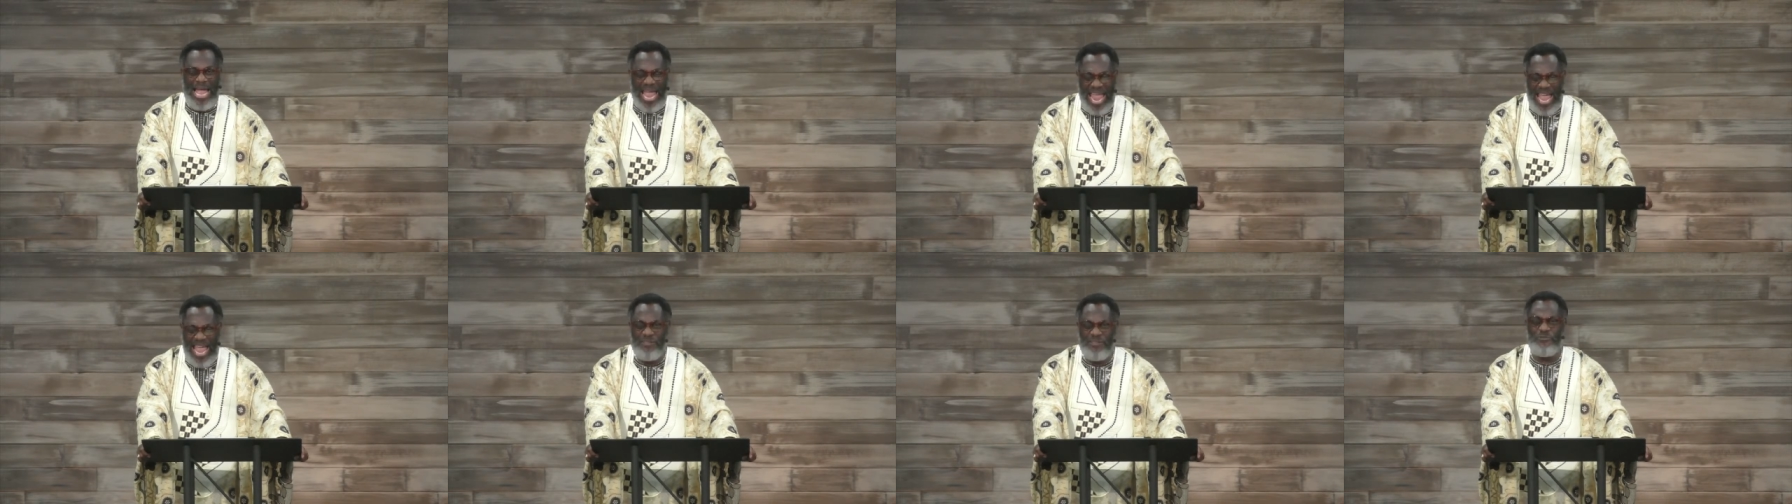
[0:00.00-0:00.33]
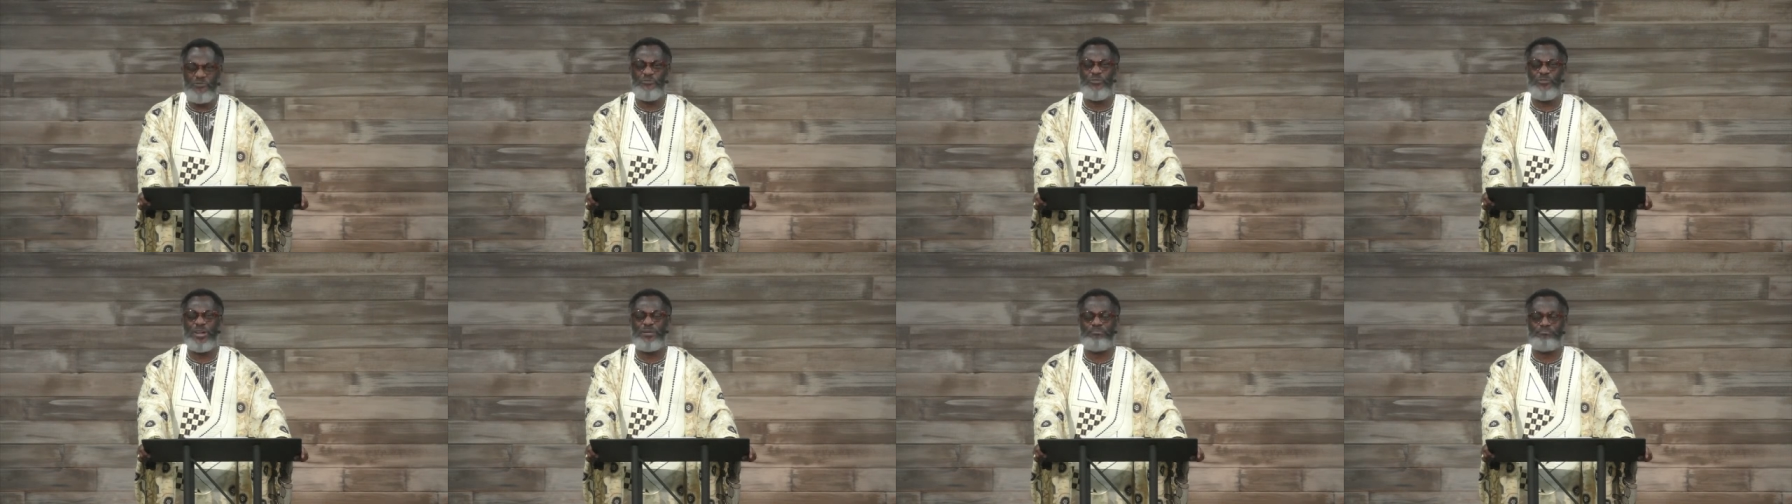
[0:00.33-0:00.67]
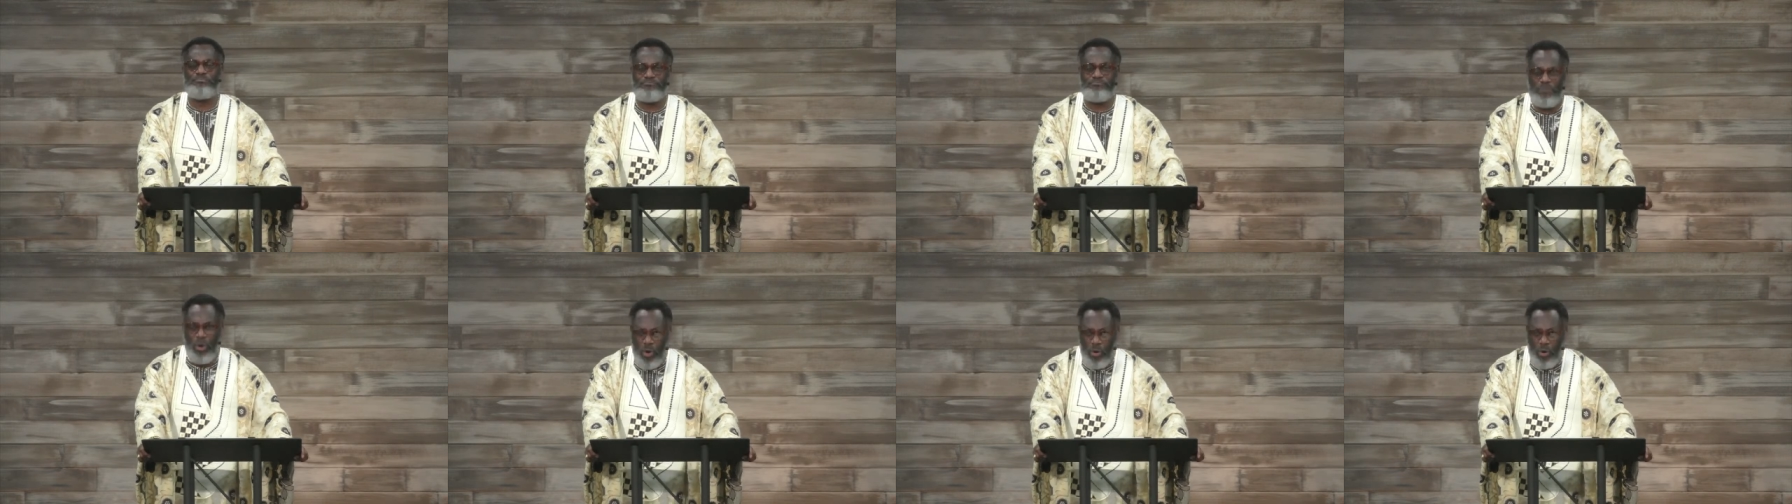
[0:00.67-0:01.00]
Every
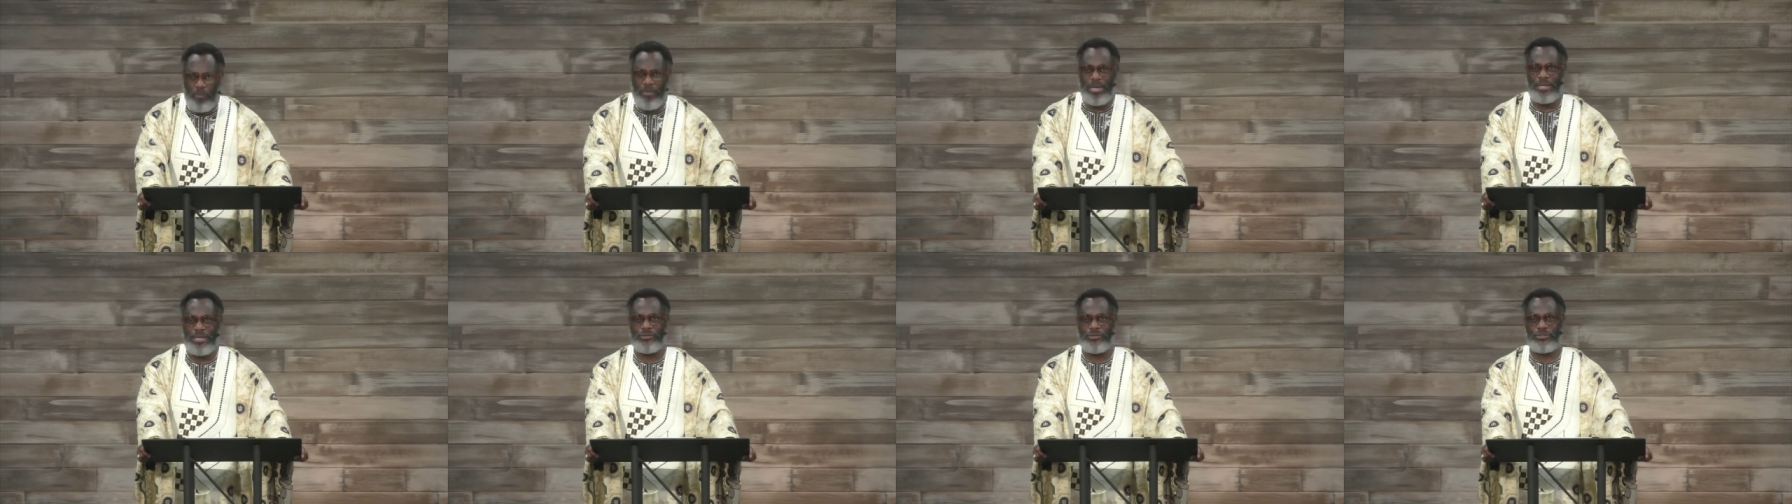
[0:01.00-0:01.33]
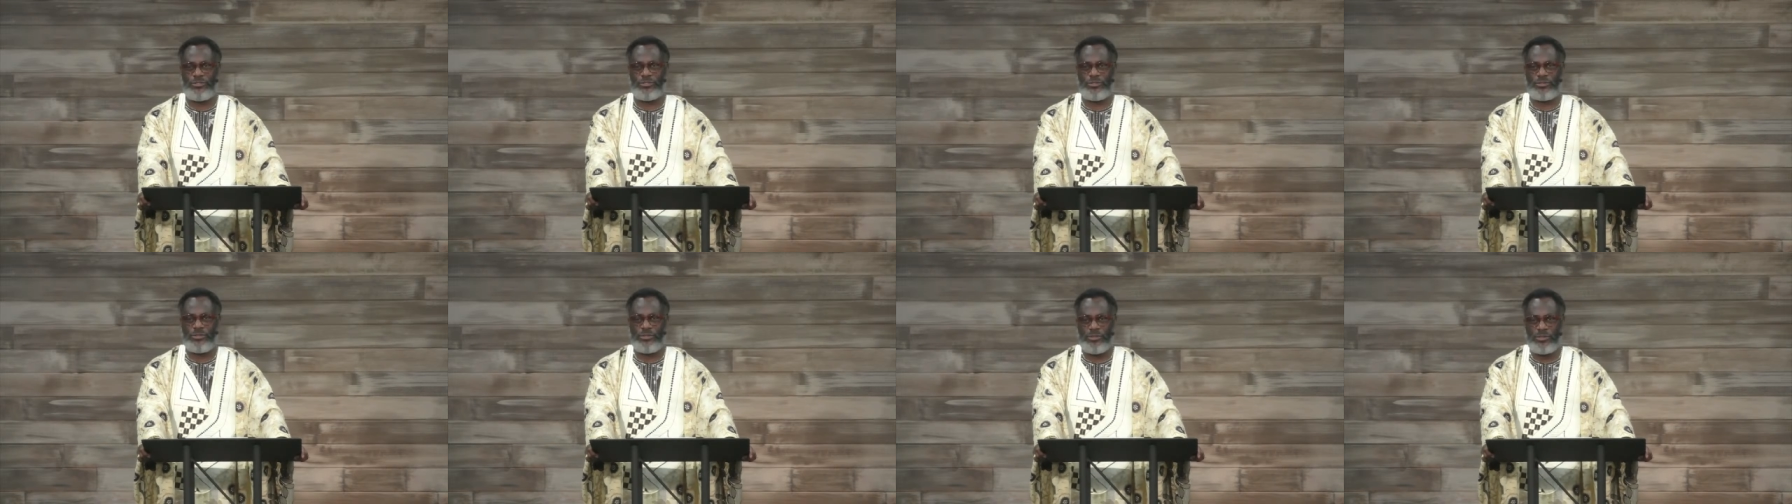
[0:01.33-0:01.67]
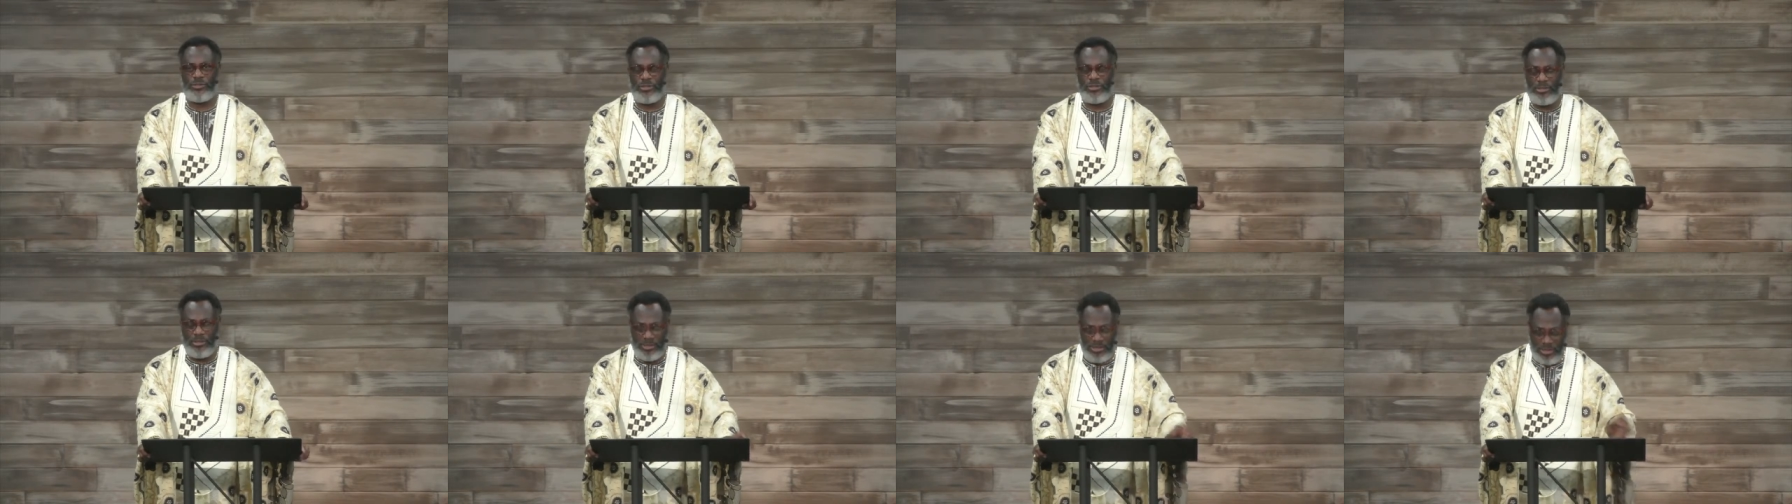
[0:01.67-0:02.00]
moment
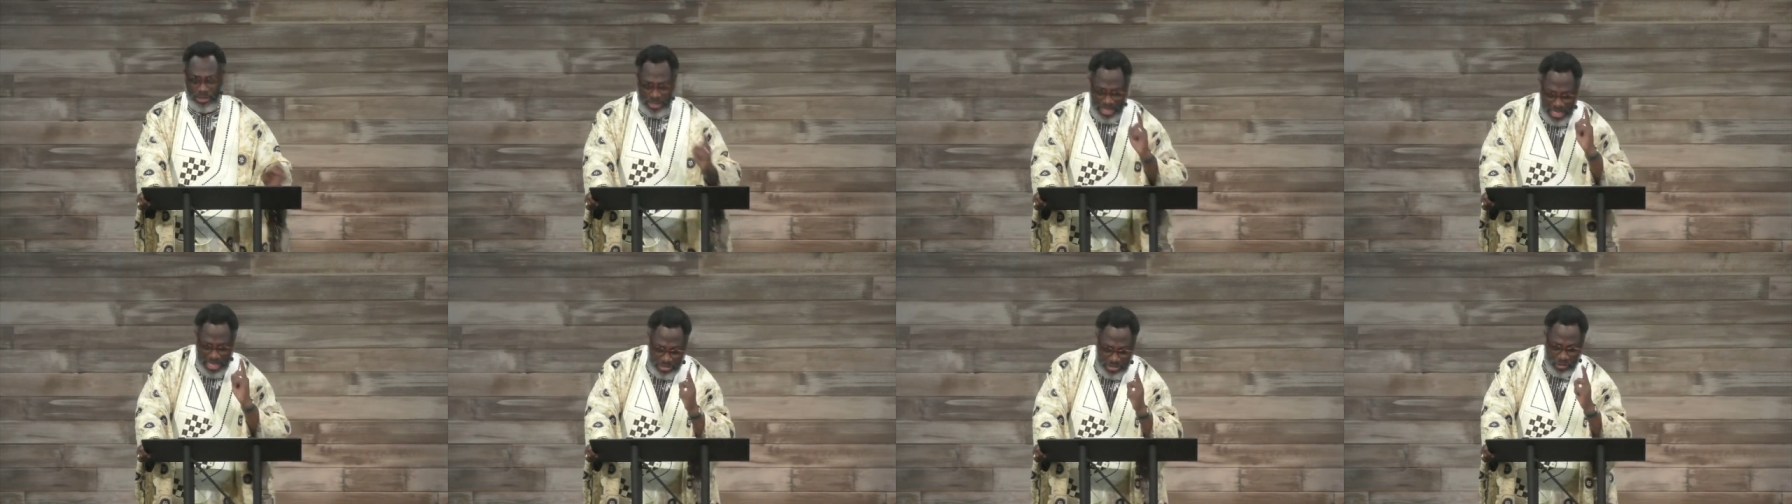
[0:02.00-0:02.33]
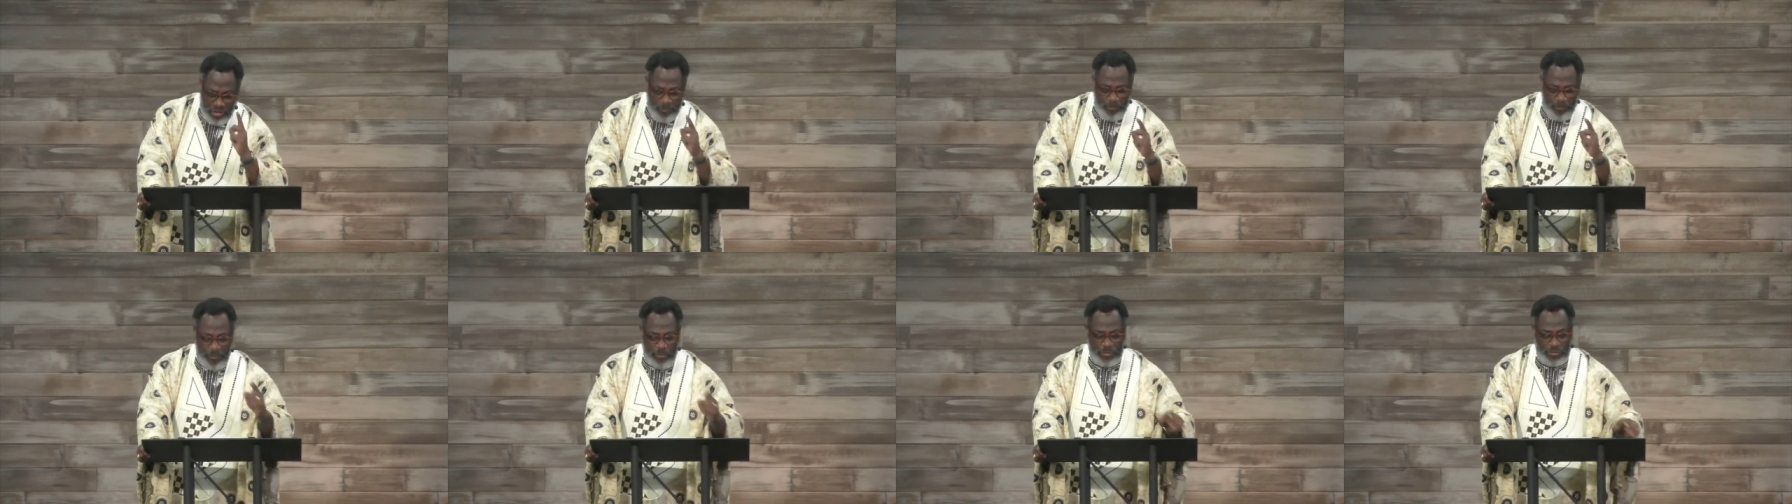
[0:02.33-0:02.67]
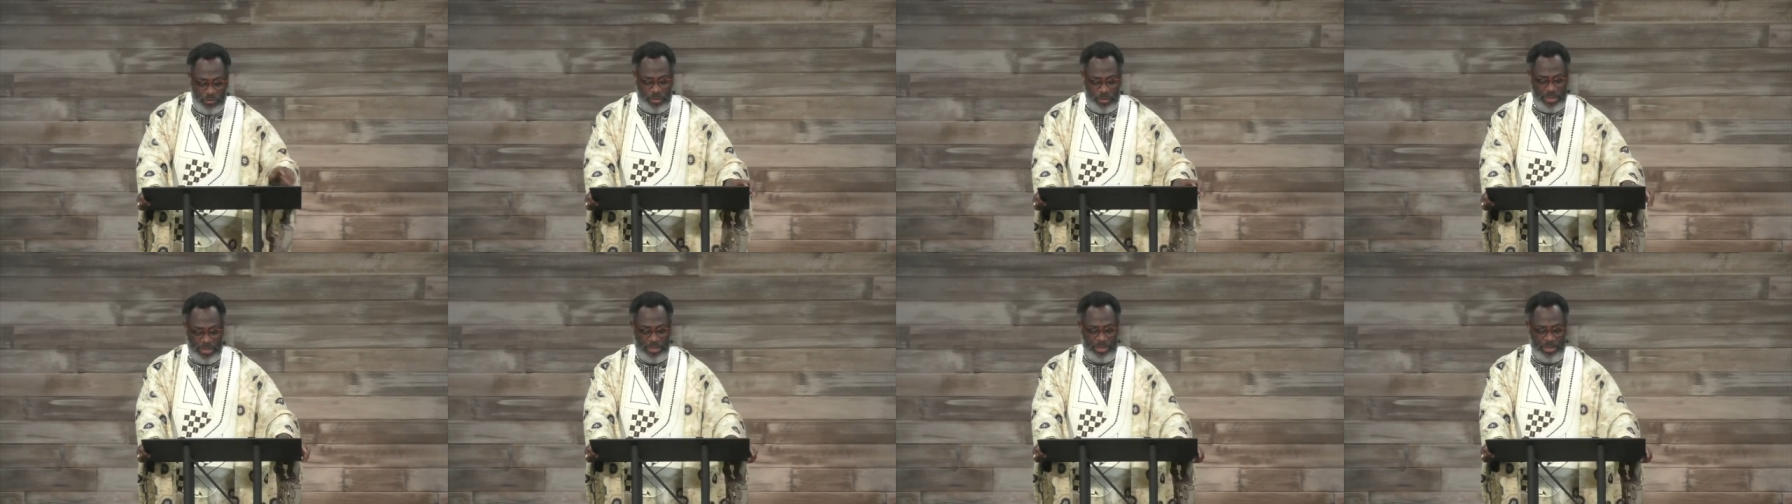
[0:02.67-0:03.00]
is an
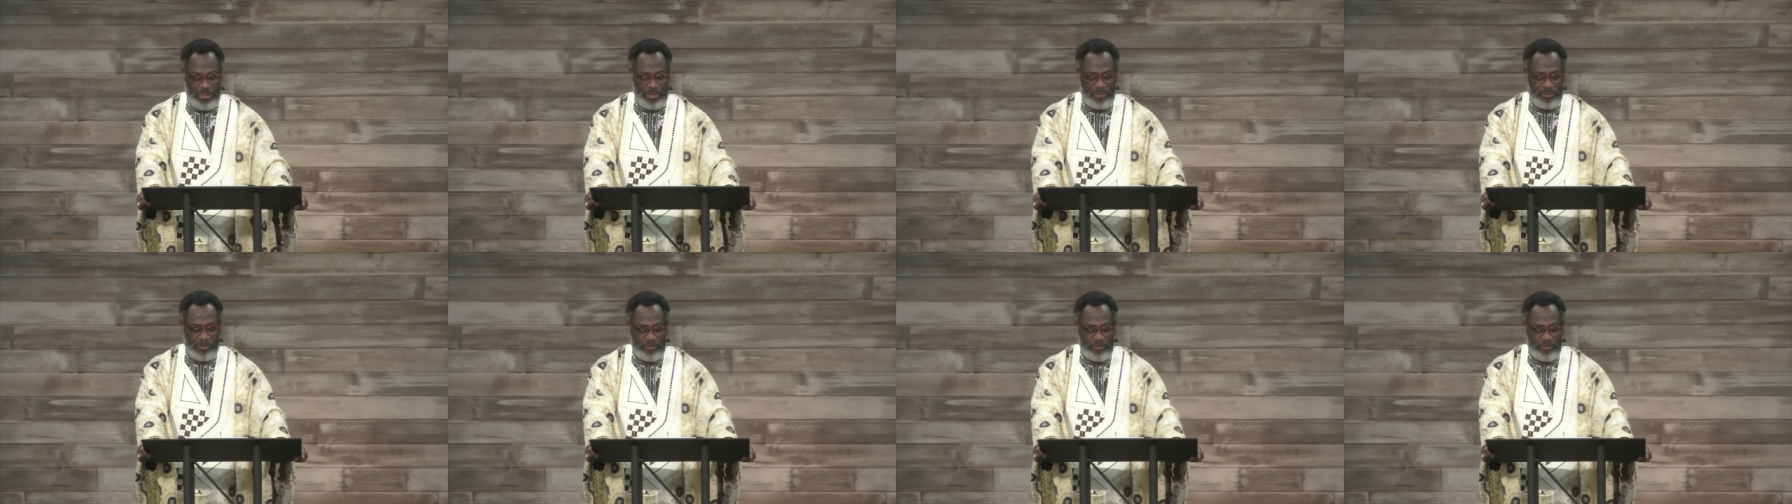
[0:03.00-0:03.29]
opportunity.